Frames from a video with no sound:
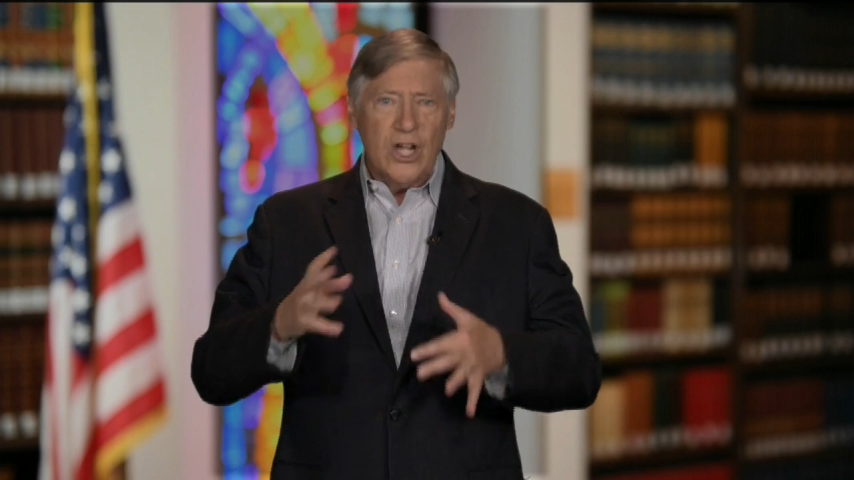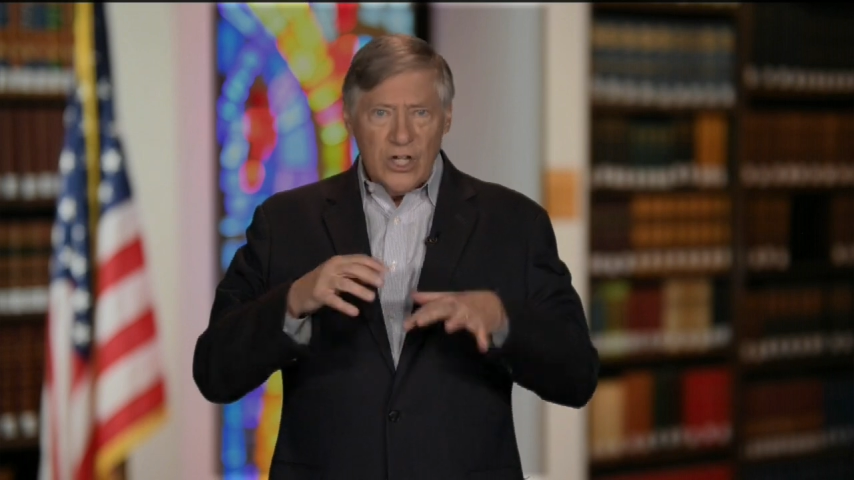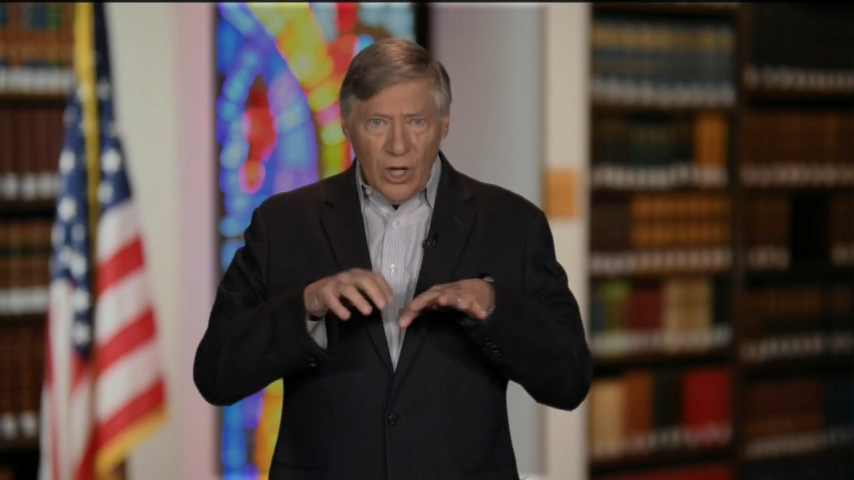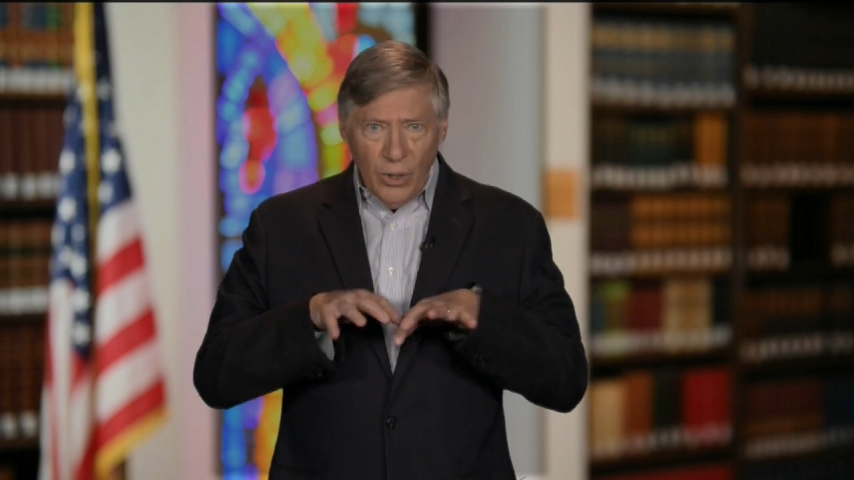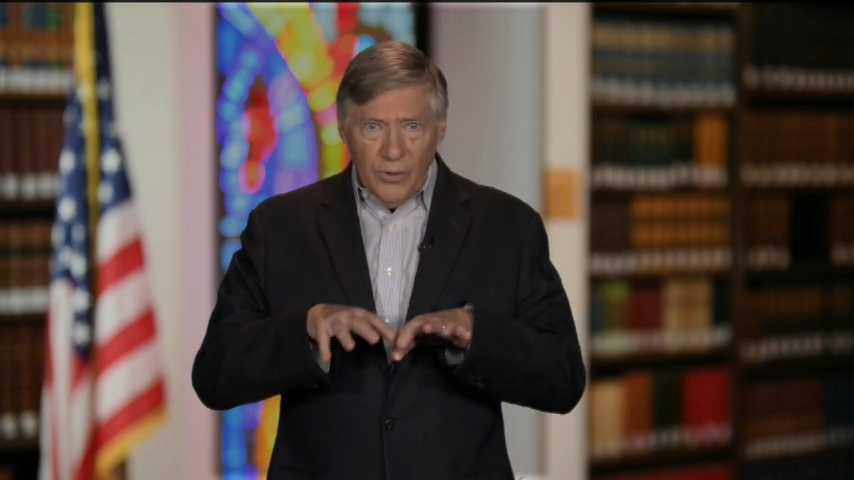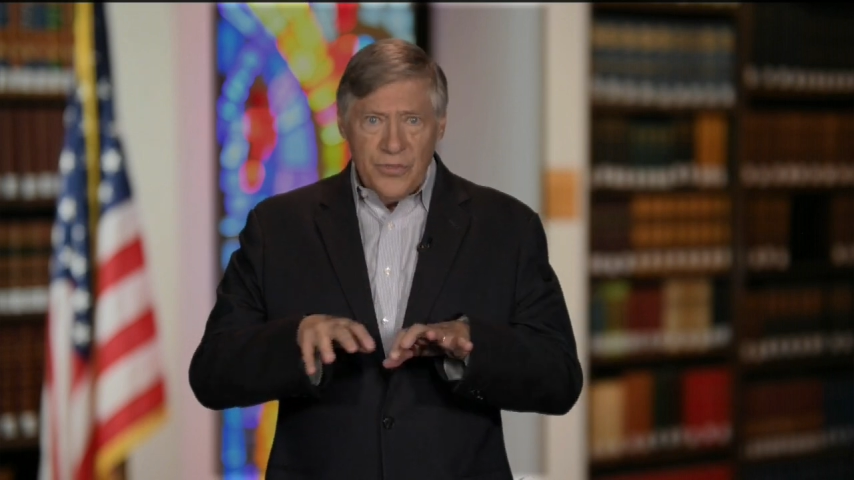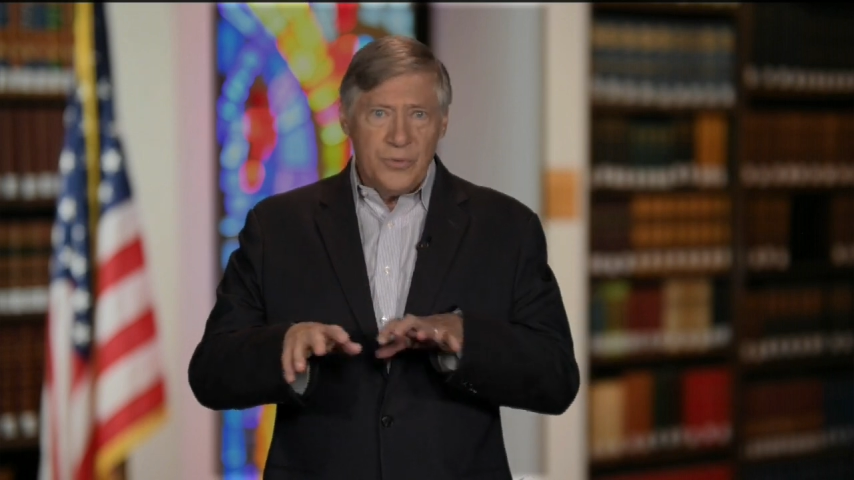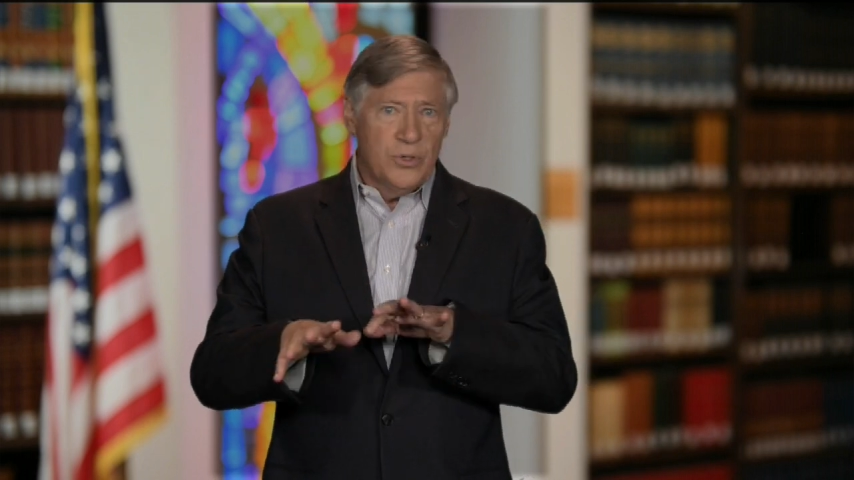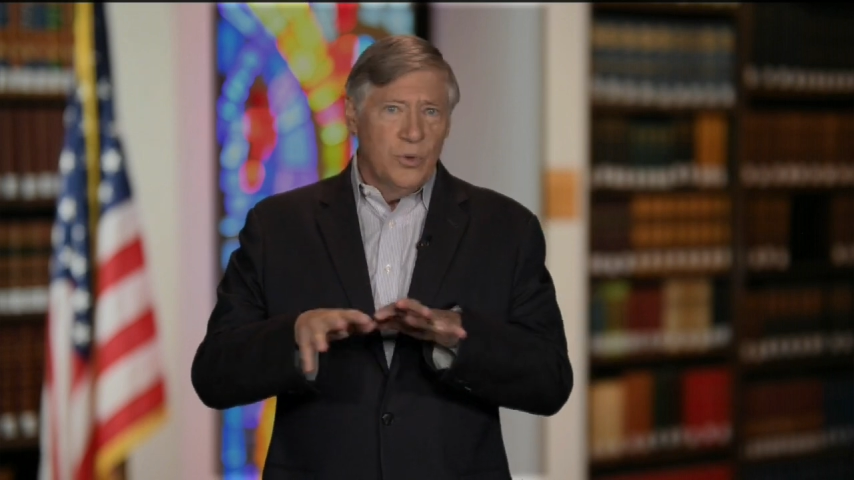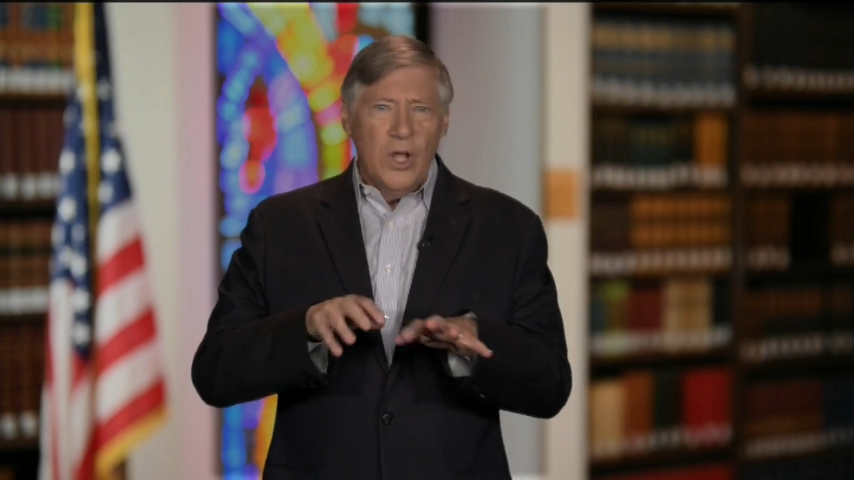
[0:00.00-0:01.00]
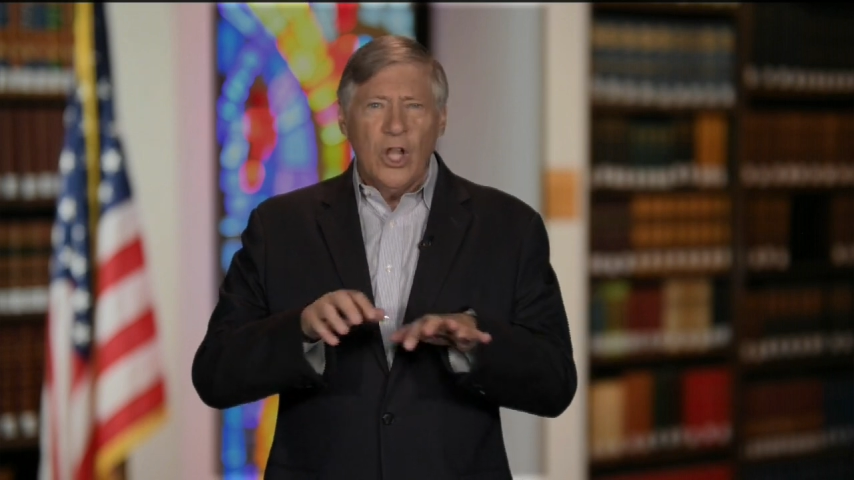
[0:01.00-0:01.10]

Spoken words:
called through